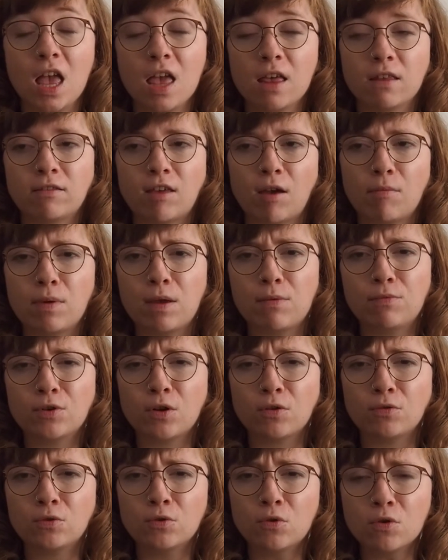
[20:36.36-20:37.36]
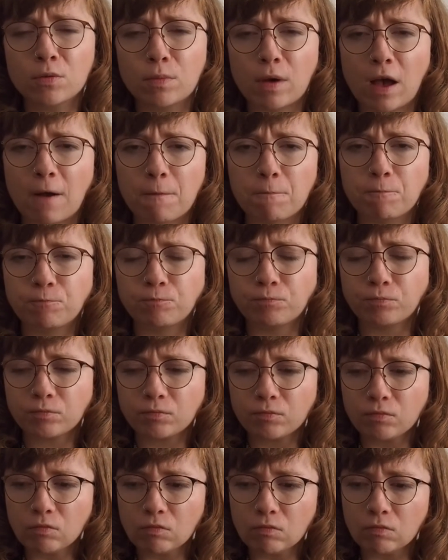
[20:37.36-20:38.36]
that people don't talk about.
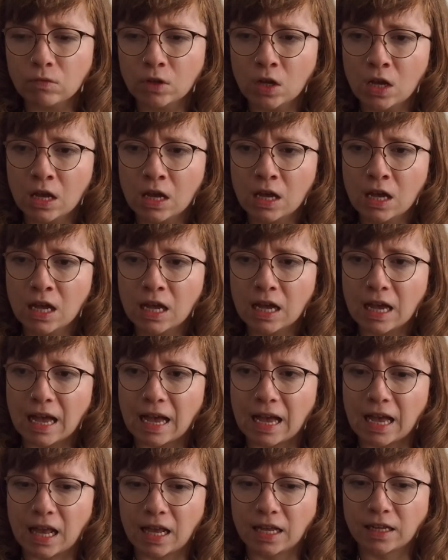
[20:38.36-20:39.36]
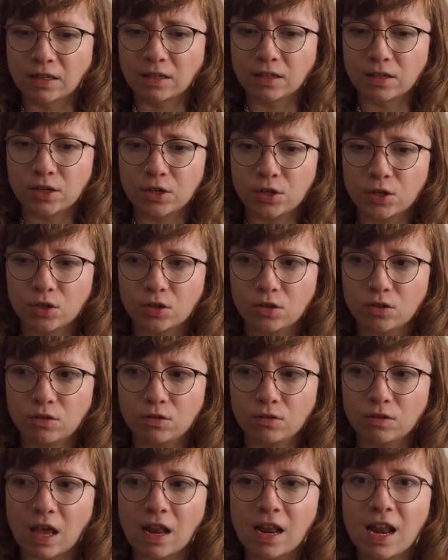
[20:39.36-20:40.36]
And
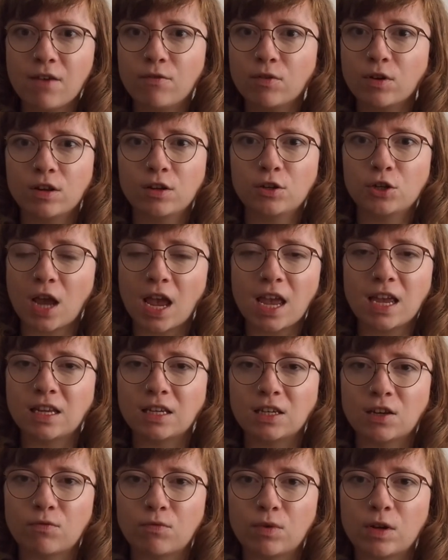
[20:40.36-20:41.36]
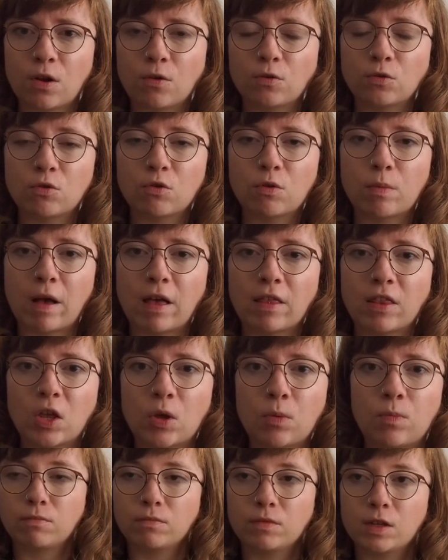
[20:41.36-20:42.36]
they're never going to change if we don't talk about
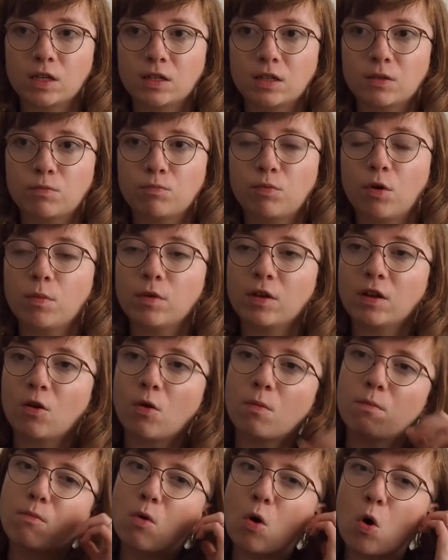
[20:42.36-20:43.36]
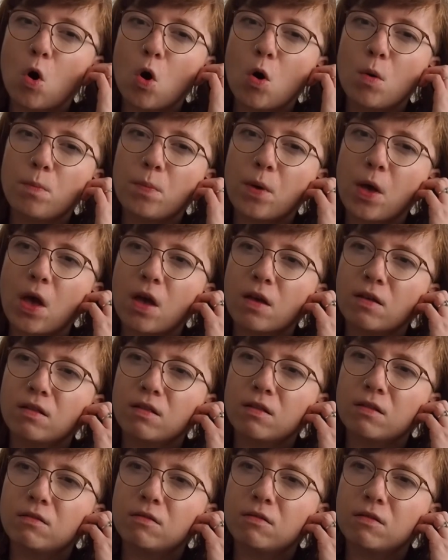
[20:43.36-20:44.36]
them. There's probably a lot
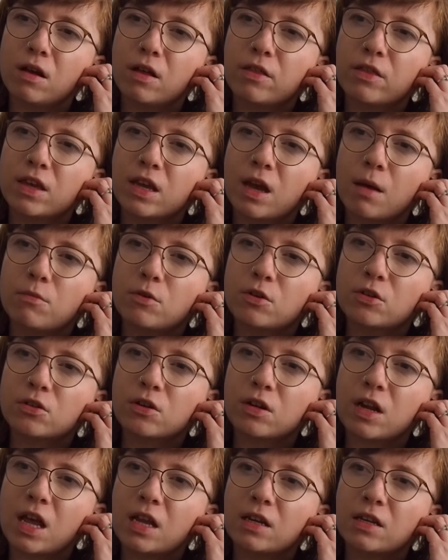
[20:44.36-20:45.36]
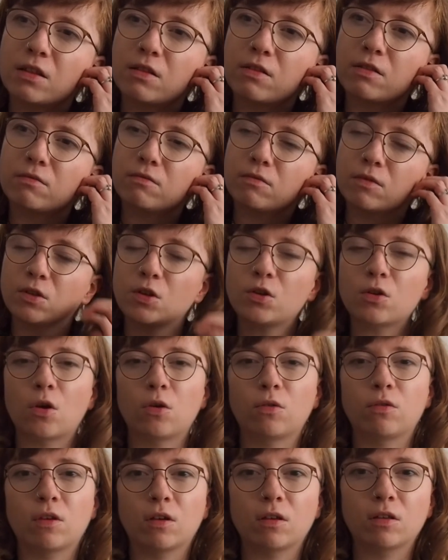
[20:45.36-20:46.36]
more, but I think I'm just going to end it,
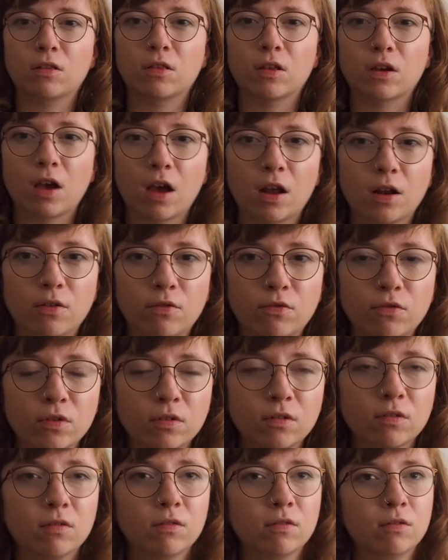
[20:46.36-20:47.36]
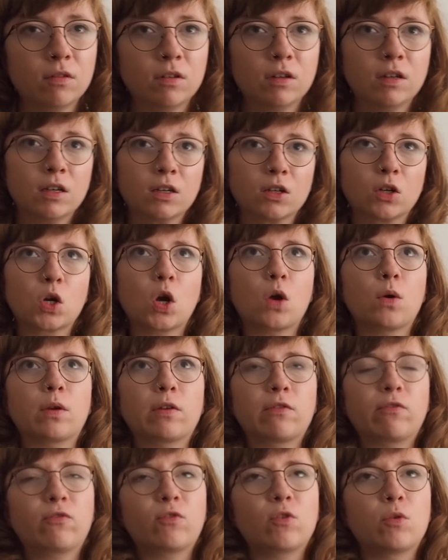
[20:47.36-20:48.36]
you know, the kind of
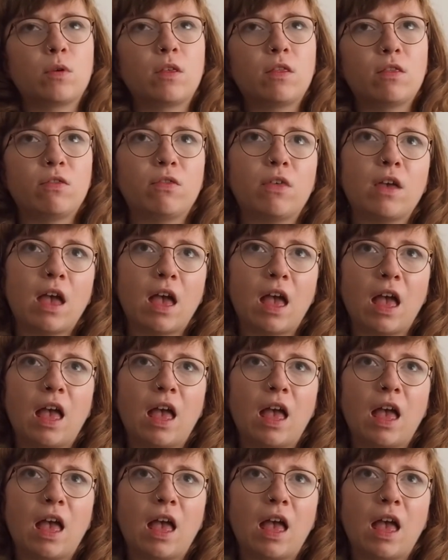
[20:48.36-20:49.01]
going through